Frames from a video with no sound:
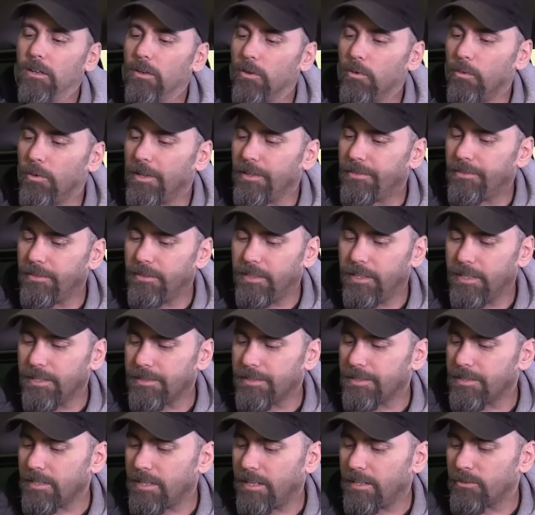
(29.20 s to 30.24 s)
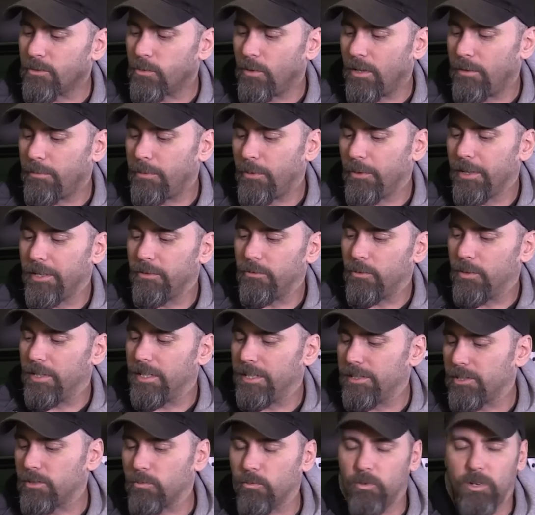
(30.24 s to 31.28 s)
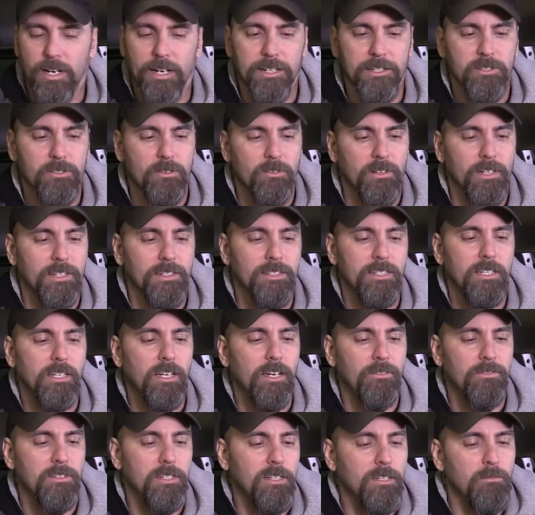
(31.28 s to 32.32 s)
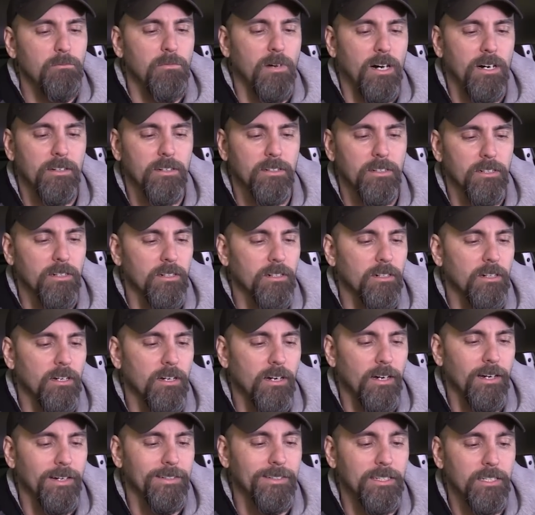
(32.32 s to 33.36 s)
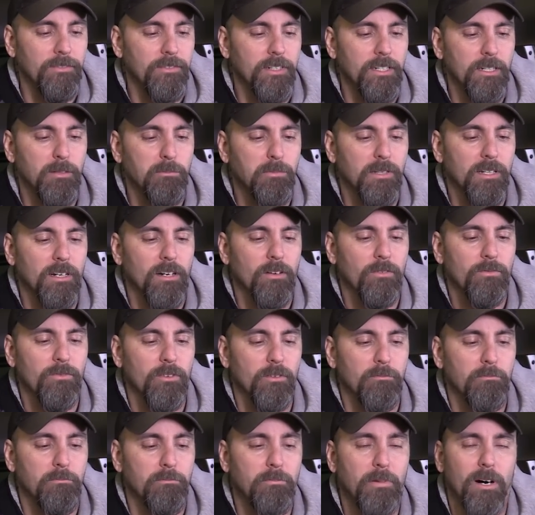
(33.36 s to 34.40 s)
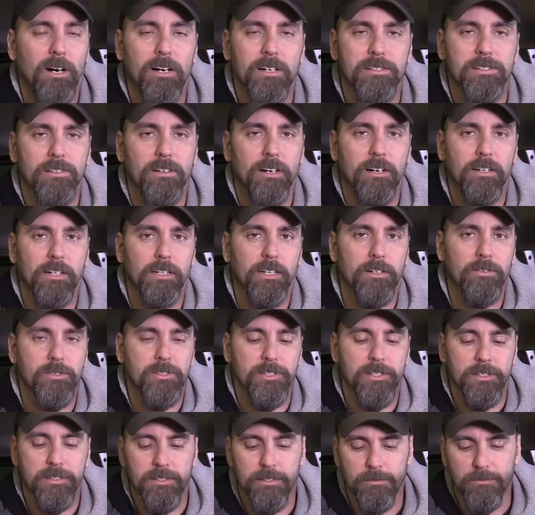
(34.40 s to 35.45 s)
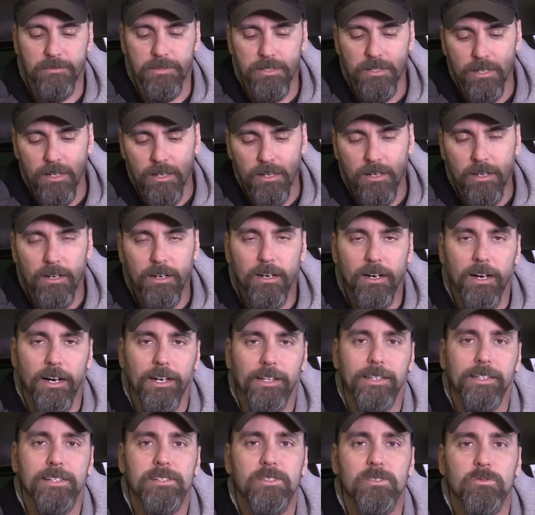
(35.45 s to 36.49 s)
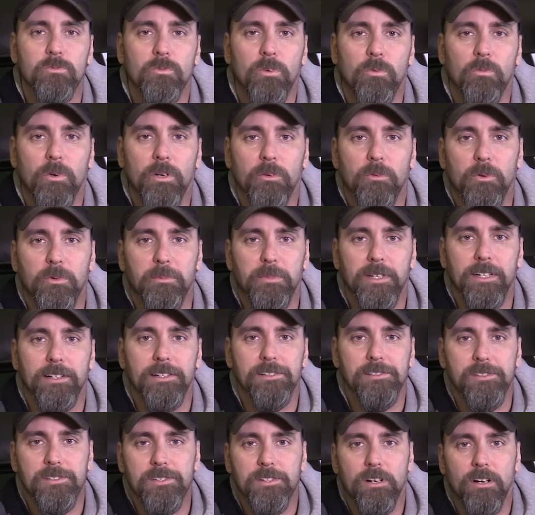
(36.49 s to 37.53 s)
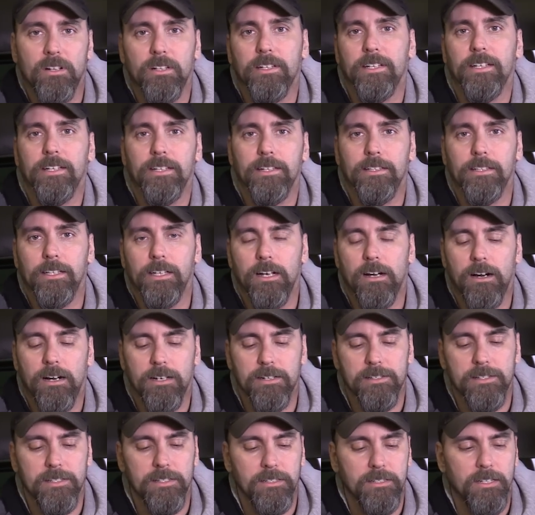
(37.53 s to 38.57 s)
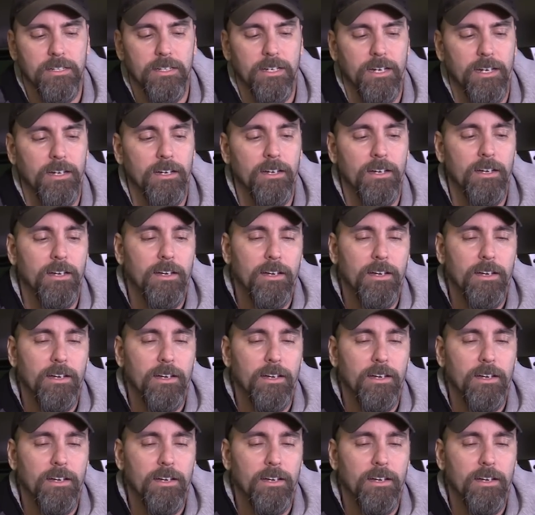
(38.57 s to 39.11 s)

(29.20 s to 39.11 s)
with this 12.1 uh, inch widescreen TFT monitor uh, DVD player from Boss Audio Systems. Uh, and this is what we will be installing in the Odyssey today.